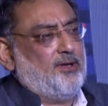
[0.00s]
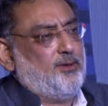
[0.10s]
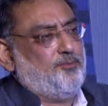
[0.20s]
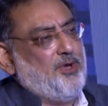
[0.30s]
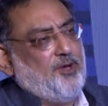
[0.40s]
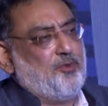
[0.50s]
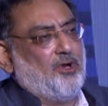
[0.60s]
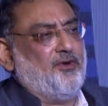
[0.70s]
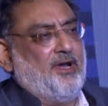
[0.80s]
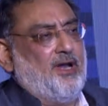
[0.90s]
The people
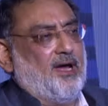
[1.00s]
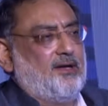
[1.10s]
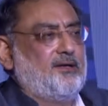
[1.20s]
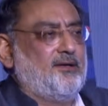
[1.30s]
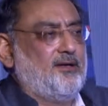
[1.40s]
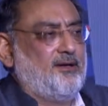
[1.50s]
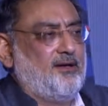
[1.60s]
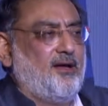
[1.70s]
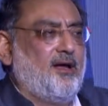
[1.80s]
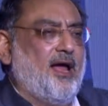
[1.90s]
of India
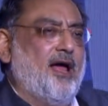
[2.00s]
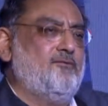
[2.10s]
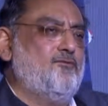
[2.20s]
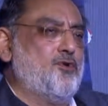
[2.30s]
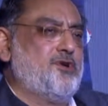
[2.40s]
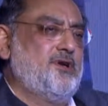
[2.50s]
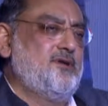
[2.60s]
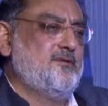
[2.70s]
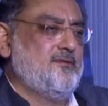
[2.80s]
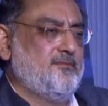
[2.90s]
have voted,
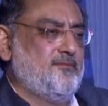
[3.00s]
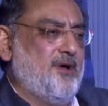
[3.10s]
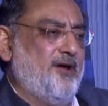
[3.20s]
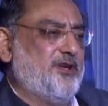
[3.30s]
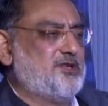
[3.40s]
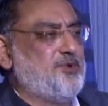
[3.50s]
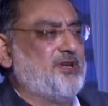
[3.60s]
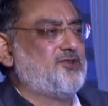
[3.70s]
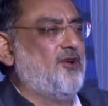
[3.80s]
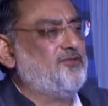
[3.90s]
have
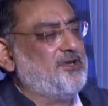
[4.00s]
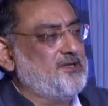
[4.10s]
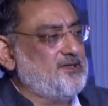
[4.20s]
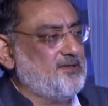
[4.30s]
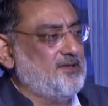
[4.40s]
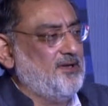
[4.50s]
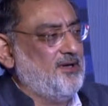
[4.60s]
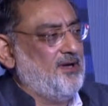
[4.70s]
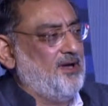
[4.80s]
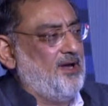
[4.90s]
expressed confidence,
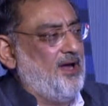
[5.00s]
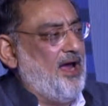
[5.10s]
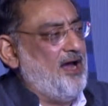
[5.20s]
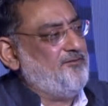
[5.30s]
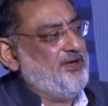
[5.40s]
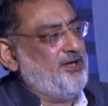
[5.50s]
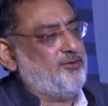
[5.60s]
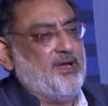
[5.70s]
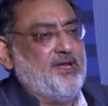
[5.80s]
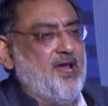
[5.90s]
and we need to
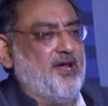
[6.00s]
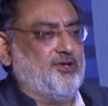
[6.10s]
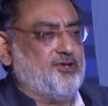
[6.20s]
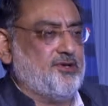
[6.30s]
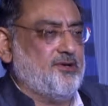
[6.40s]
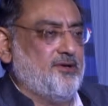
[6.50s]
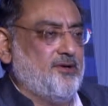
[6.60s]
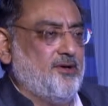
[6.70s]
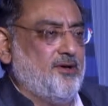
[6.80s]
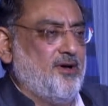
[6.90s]
engage.
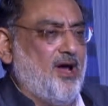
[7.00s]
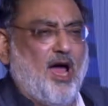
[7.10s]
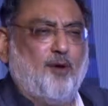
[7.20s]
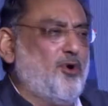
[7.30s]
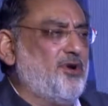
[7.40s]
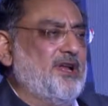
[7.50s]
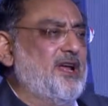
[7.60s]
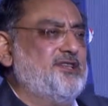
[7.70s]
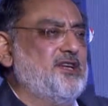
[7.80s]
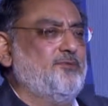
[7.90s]
I'm not
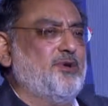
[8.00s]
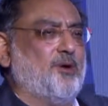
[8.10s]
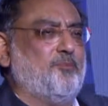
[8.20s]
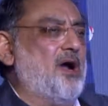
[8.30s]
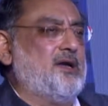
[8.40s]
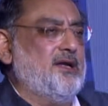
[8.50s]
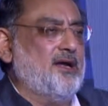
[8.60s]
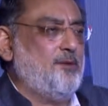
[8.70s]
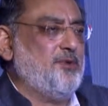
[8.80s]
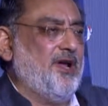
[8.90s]
engaging with a party.
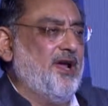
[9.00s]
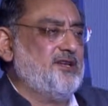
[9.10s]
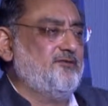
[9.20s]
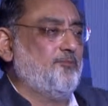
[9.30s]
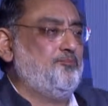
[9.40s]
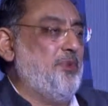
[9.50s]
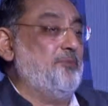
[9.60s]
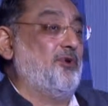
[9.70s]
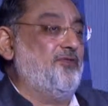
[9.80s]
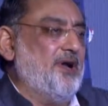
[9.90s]
I'm engaging the
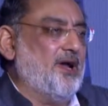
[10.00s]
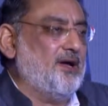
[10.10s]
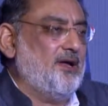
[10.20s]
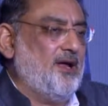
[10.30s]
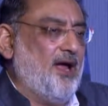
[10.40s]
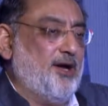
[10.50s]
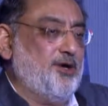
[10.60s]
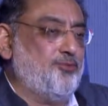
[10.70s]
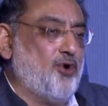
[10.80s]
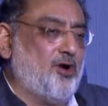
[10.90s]
people of India. And he
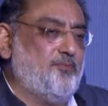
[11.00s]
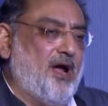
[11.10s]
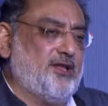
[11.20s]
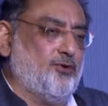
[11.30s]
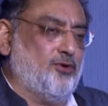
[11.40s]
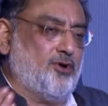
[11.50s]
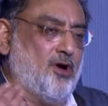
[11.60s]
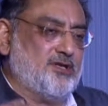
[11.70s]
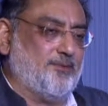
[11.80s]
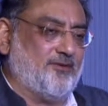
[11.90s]
brought back the whole
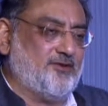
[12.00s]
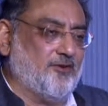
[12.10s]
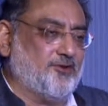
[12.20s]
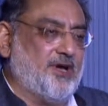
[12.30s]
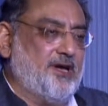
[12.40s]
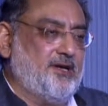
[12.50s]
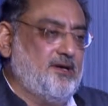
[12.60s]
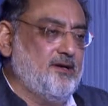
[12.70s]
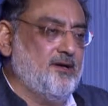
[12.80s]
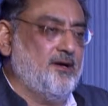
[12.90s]
concept of civil society
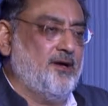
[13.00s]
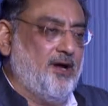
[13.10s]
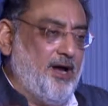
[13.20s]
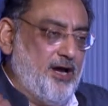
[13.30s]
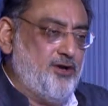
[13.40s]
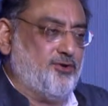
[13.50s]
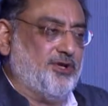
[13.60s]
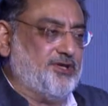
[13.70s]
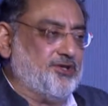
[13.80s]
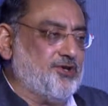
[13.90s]
into
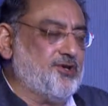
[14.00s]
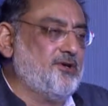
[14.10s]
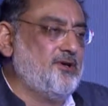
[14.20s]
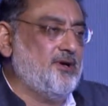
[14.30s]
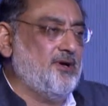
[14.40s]
the decision